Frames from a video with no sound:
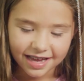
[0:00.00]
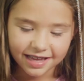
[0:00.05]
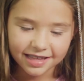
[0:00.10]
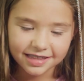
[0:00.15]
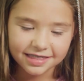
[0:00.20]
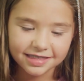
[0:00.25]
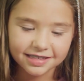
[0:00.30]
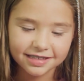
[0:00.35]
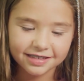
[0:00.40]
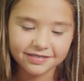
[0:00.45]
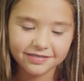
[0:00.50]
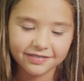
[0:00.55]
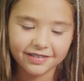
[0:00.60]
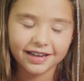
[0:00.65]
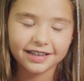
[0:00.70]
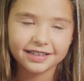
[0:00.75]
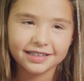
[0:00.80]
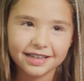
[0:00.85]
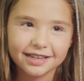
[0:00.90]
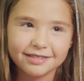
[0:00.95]
I think
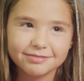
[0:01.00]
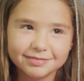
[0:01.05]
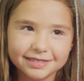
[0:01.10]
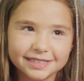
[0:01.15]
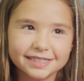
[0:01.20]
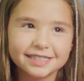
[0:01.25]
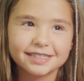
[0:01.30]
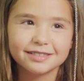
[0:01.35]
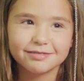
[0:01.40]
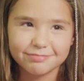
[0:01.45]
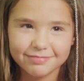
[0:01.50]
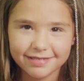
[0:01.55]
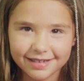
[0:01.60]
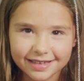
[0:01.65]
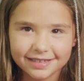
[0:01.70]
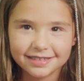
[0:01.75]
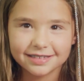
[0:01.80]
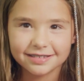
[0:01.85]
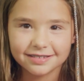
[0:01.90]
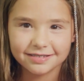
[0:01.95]
Ragtime is the
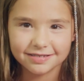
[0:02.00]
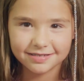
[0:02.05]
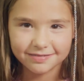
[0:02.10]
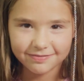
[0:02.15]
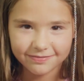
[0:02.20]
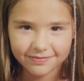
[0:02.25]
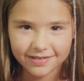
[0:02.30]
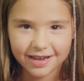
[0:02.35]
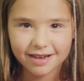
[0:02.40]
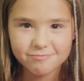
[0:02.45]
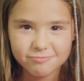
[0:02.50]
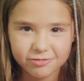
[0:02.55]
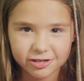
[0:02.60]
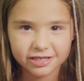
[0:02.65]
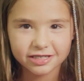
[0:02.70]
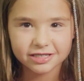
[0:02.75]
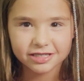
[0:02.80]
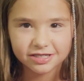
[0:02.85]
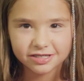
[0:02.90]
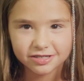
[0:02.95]
best
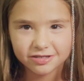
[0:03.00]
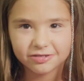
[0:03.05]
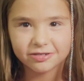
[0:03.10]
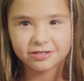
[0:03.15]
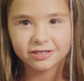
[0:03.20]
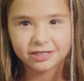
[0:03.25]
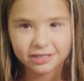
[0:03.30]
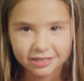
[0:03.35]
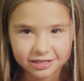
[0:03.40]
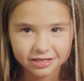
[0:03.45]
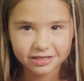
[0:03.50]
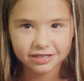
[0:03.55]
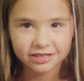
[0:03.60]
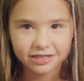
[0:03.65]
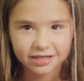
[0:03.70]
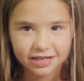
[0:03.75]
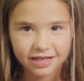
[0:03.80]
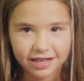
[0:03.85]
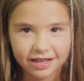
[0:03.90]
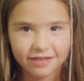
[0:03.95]
fabric store
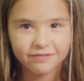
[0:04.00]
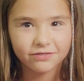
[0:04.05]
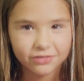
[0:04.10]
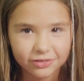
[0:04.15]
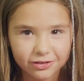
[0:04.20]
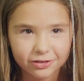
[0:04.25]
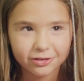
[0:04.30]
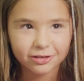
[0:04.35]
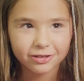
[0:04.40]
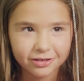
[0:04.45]
ever.